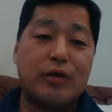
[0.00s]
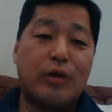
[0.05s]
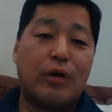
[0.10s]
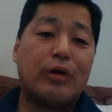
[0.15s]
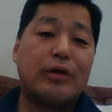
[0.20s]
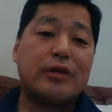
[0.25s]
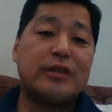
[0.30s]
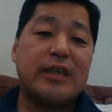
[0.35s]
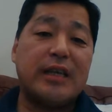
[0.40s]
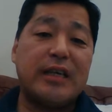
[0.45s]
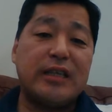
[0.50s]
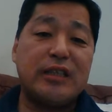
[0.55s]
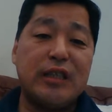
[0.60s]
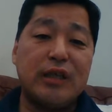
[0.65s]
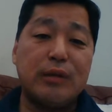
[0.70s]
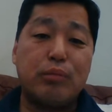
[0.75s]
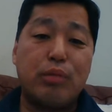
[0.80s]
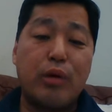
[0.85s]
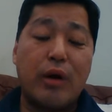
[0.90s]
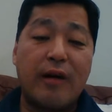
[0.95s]
are
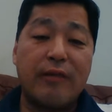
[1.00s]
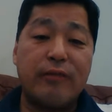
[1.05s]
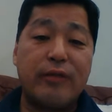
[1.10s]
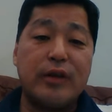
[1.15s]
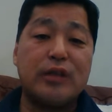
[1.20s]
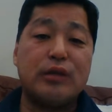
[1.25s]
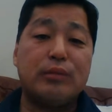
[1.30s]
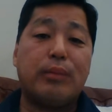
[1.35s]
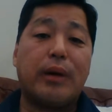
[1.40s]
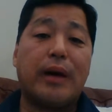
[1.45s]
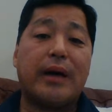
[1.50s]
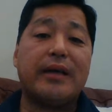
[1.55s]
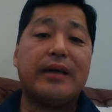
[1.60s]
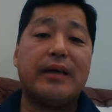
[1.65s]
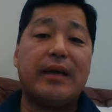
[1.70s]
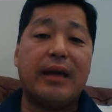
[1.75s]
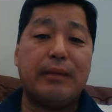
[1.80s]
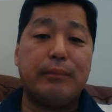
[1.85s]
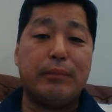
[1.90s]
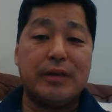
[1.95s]
chasing profits by
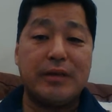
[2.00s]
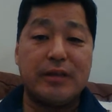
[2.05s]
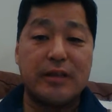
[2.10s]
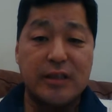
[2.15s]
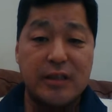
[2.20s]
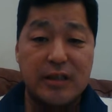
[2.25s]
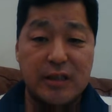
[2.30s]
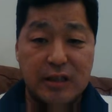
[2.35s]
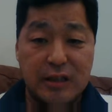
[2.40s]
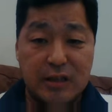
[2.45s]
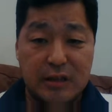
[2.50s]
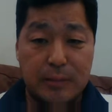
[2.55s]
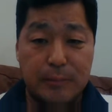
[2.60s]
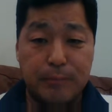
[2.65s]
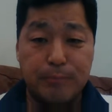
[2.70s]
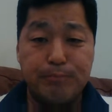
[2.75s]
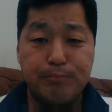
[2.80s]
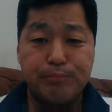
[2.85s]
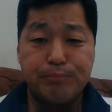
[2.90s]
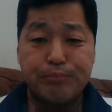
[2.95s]
gaming the
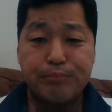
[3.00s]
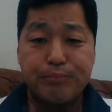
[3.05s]
system,